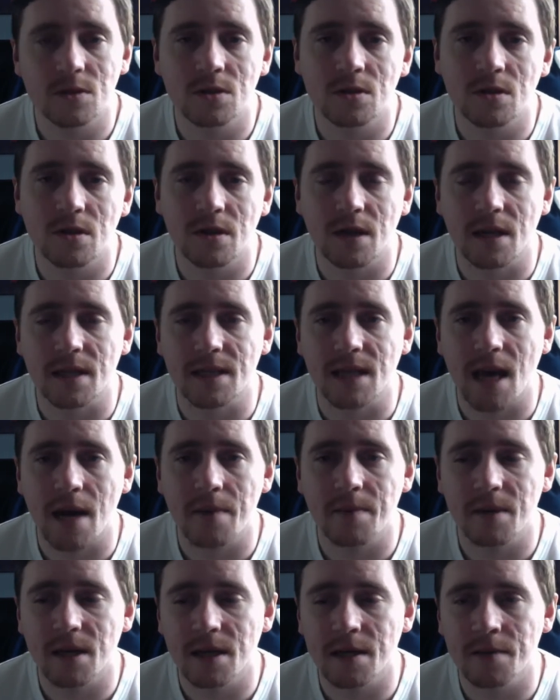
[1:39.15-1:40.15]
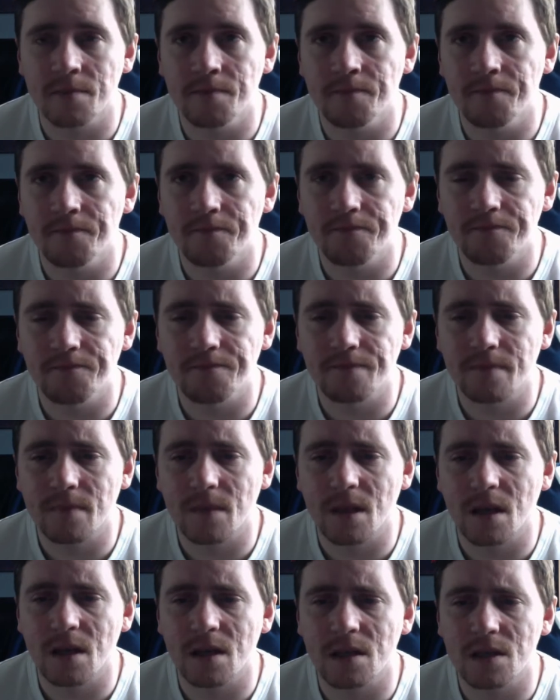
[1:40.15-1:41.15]
good things happening.
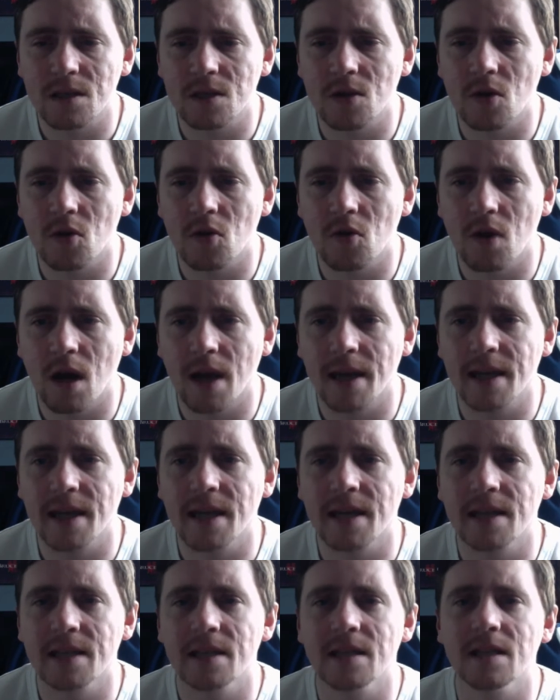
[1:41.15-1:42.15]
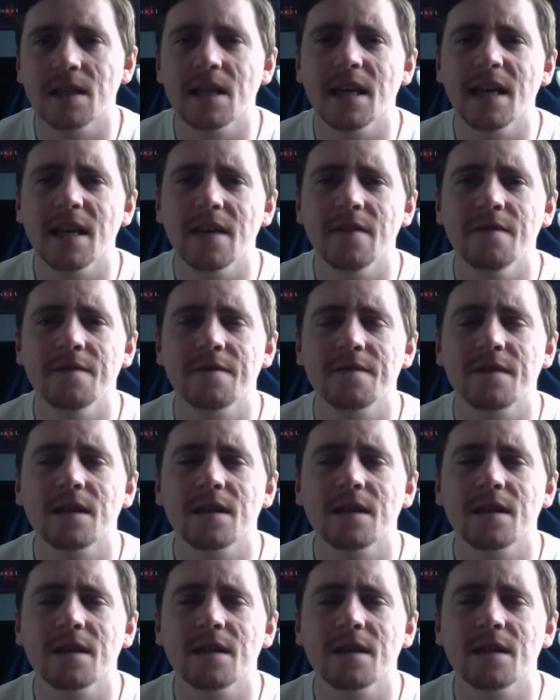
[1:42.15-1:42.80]
So I can leave